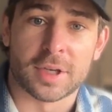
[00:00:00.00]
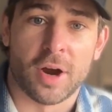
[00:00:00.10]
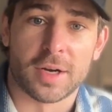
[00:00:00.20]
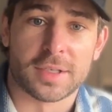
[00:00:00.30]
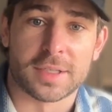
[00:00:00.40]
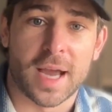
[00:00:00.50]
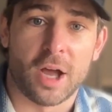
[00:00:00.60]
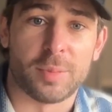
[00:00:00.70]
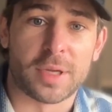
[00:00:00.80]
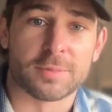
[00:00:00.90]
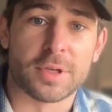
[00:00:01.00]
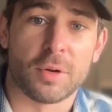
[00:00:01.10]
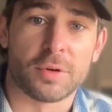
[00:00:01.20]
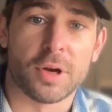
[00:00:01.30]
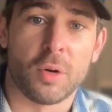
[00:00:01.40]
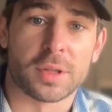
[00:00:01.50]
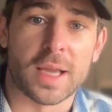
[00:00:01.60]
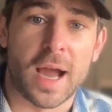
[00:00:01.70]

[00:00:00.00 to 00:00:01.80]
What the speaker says: hard to tell because we don't know what the